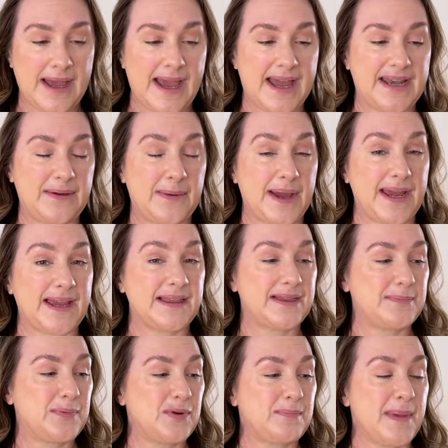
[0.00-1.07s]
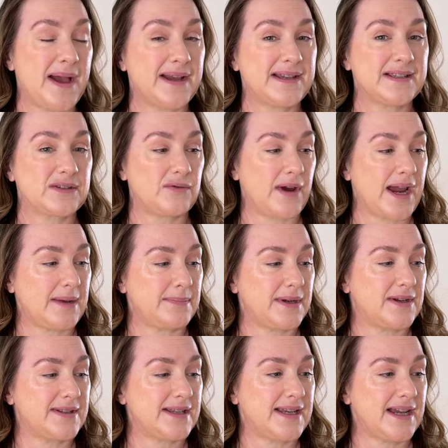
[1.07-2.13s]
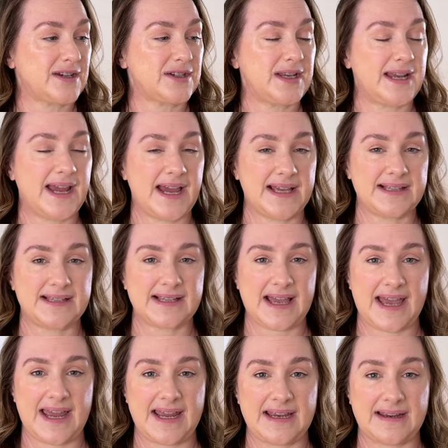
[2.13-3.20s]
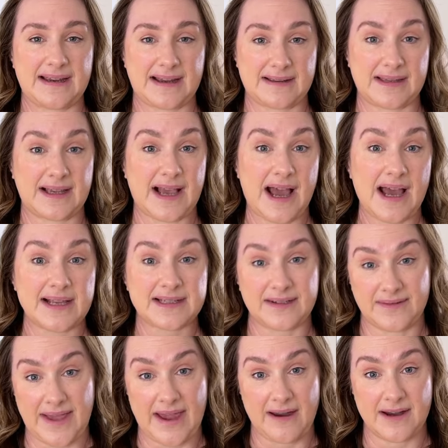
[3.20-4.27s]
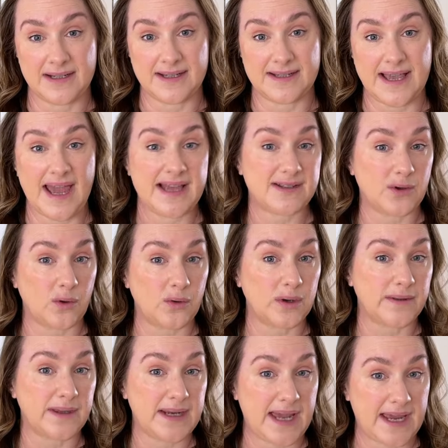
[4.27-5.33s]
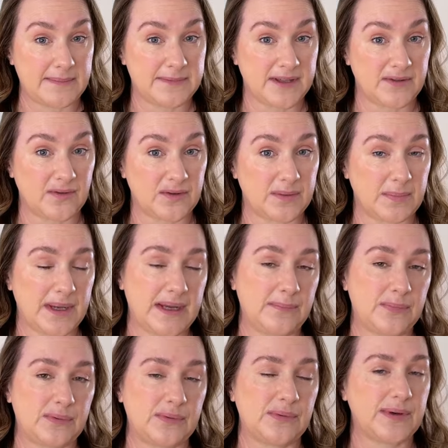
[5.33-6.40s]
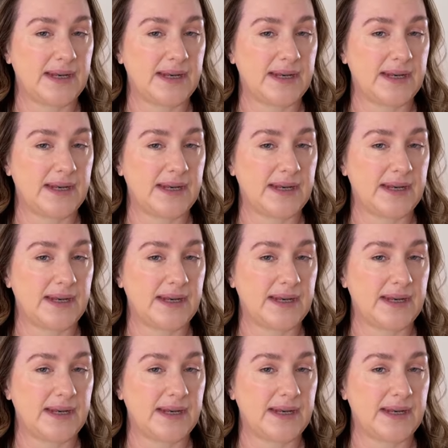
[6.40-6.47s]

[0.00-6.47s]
Anyway, the bookmark is great because it actually has the cast of characters. It has all of the names of all the people.